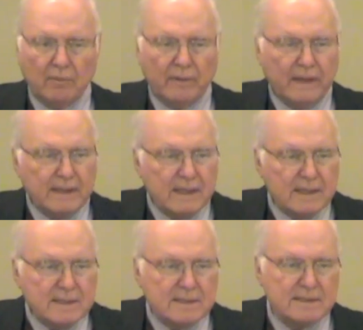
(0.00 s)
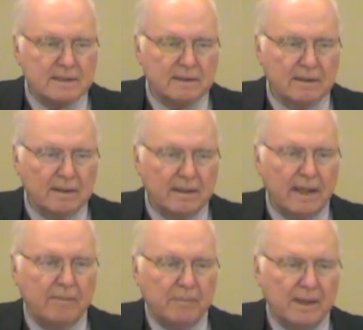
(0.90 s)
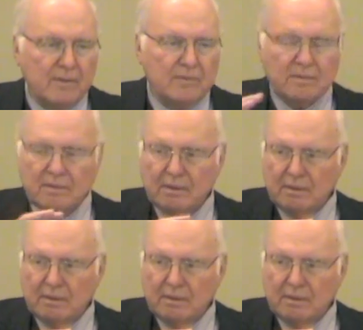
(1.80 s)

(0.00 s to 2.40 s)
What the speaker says: Were they deists? That means